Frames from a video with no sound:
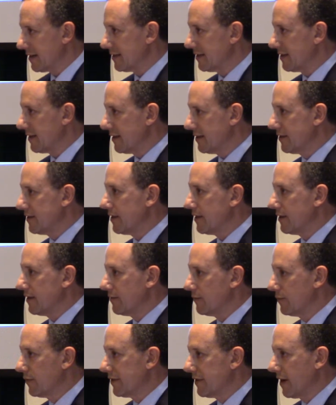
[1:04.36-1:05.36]
as I
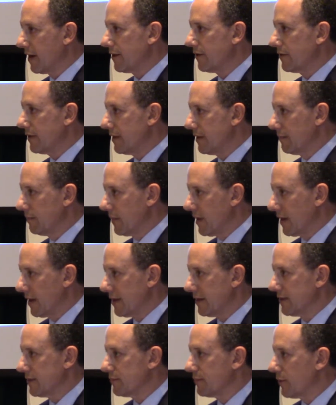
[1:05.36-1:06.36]
said, with not only the
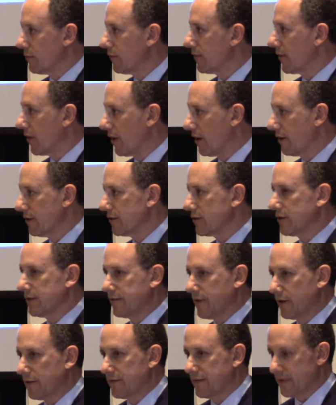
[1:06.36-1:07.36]
minds, but with the hearts of
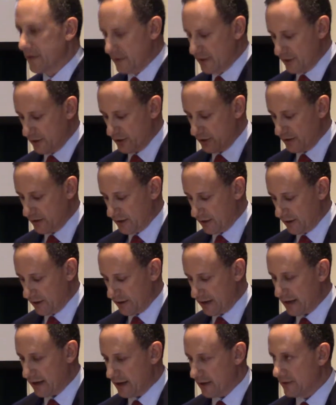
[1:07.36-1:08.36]
our physicians and our
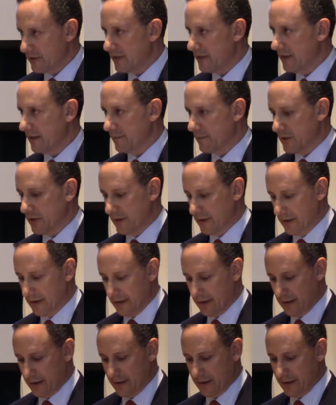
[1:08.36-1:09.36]
care teams,
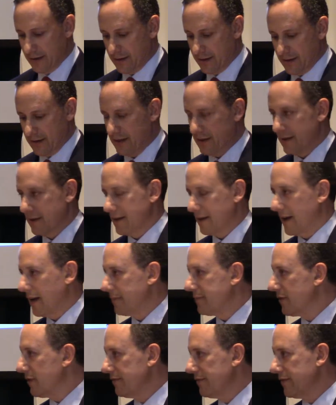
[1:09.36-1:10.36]

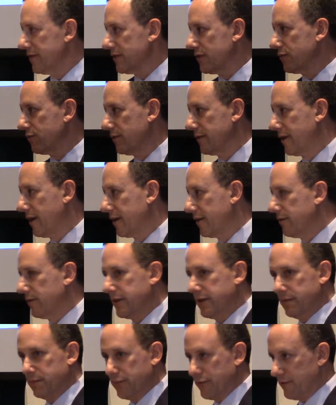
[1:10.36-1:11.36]
I'm convinced we'll not
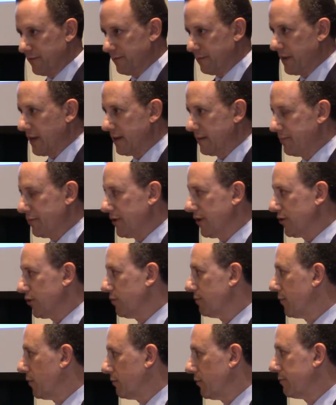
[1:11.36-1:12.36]
only improve blood pressure,
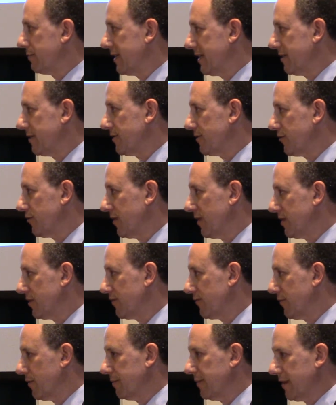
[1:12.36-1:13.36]
but we'll begin to
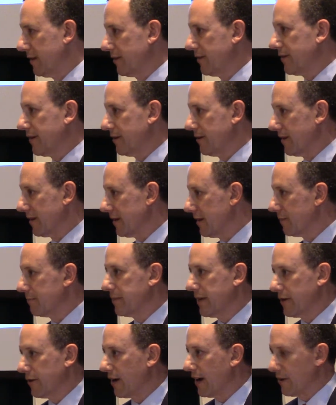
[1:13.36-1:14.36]
transform healthcare and get
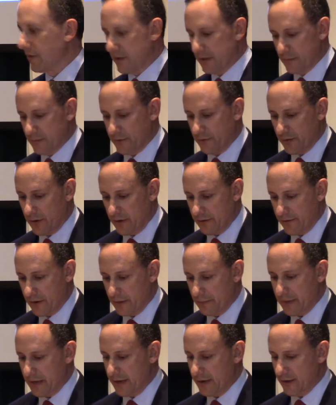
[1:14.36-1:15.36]
better outcomes for all of
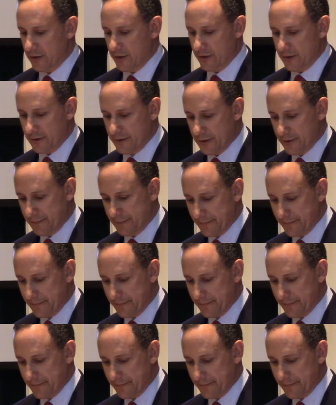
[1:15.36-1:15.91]
our patients.